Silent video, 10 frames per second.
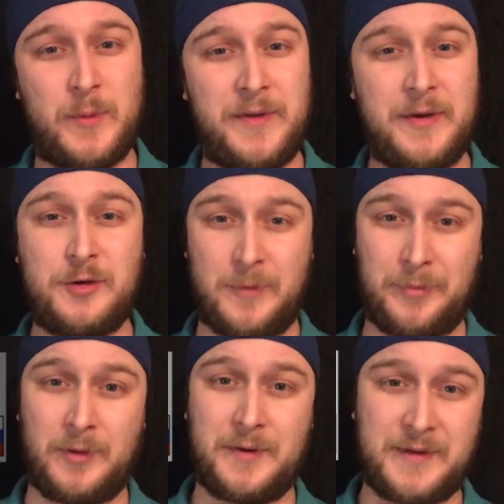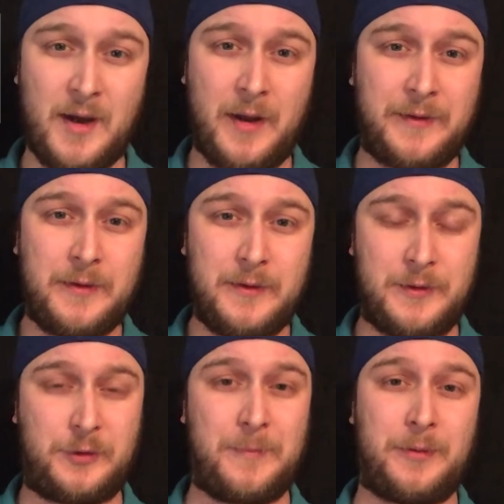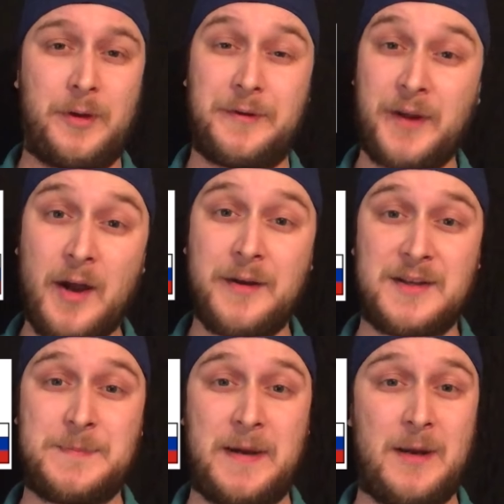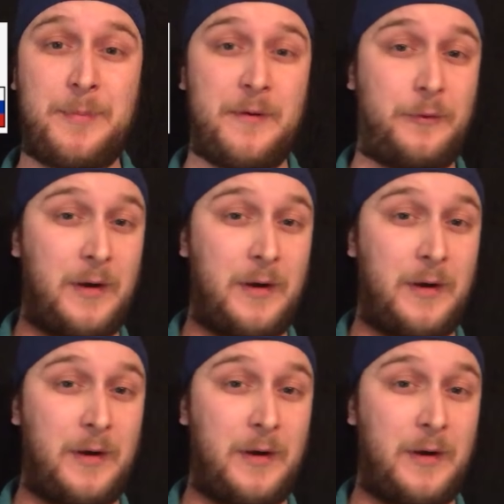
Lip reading: with the Triple Entente. The Triple Entente is made up of